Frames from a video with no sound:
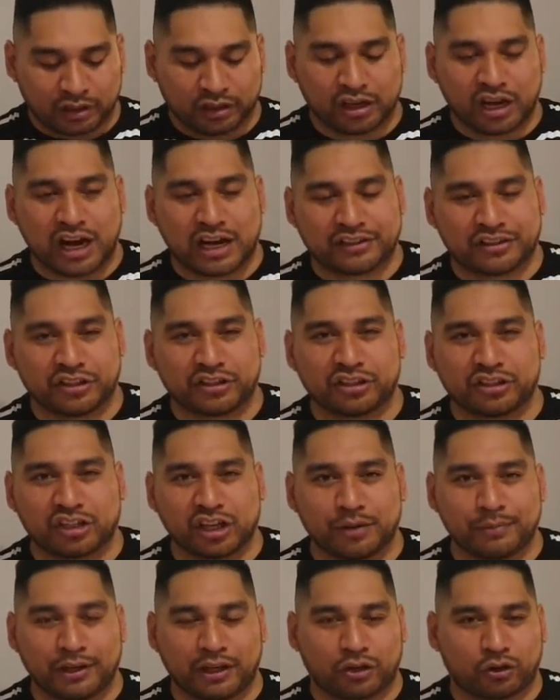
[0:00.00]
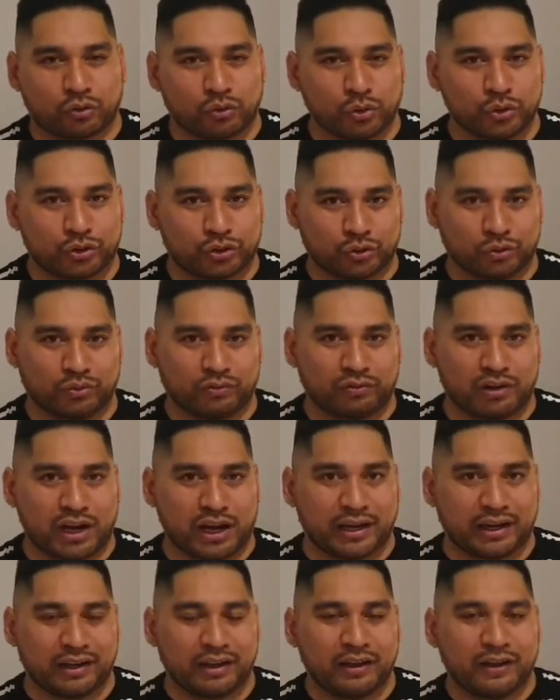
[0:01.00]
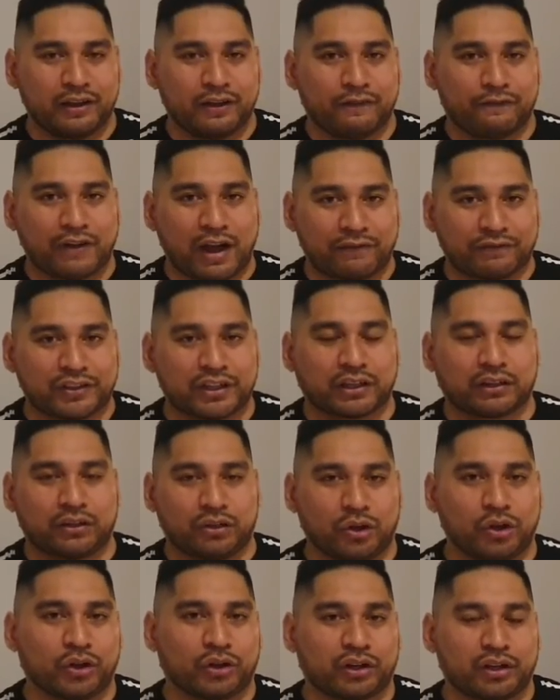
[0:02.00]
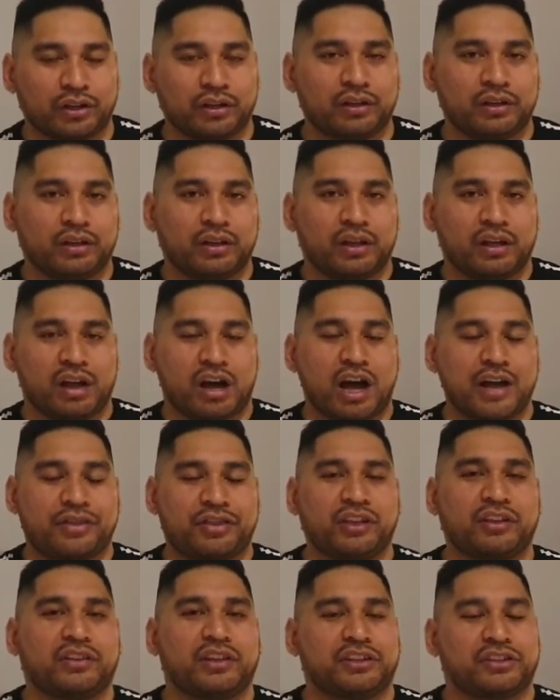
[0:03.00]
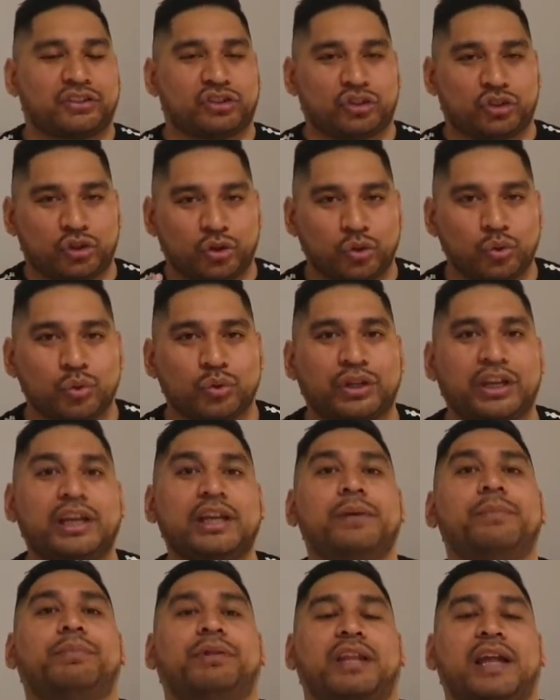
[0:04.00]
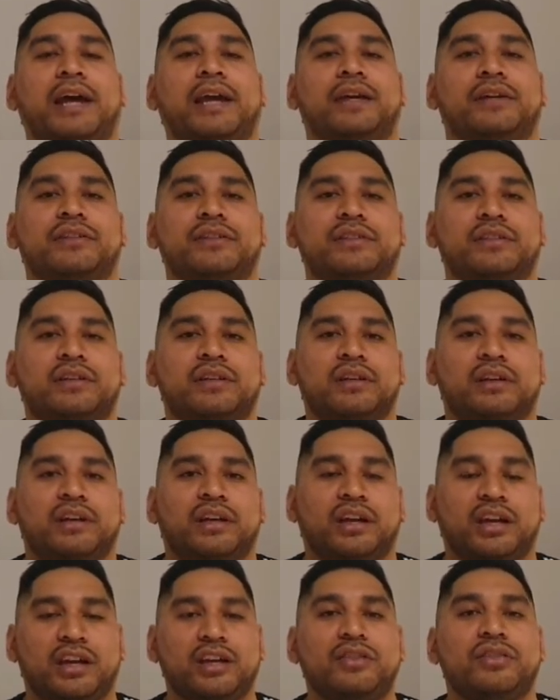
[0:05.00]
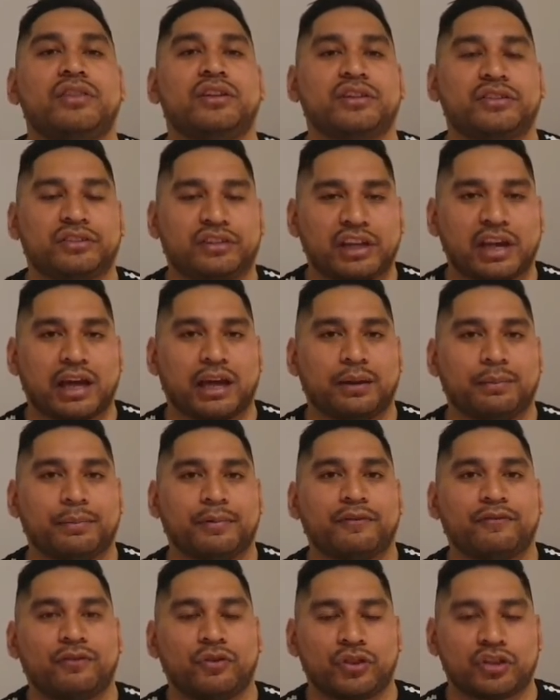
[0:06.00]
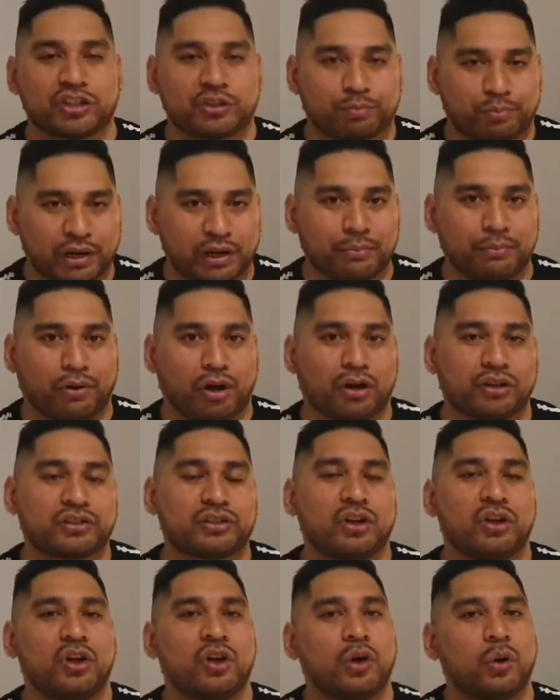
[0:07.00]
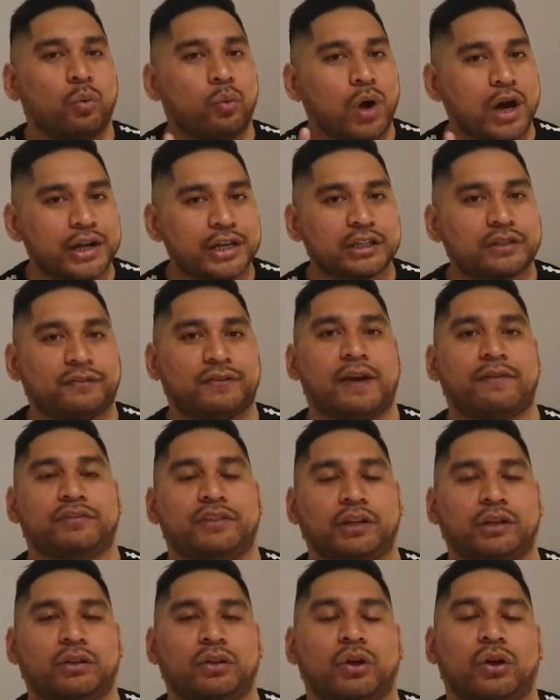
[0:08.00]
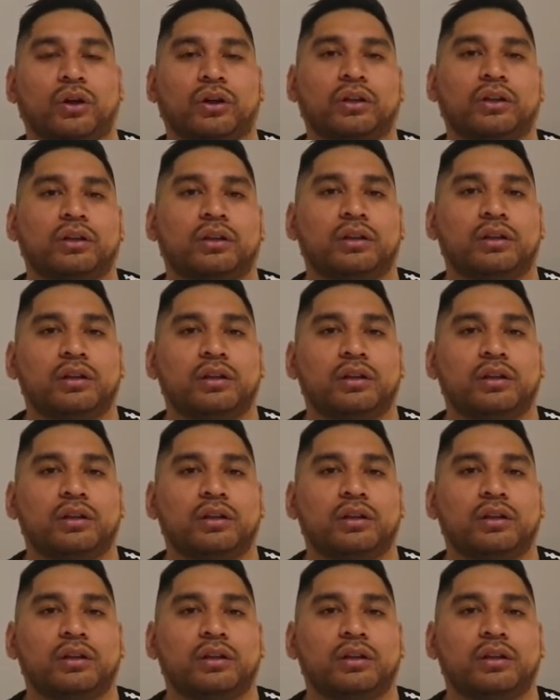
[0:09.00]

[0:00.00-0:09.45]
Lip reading: Guys, this is going to be crucial, right? Faf de Klerk, I think there's two key players in this game for the Springboks. One is Faf de Klerk.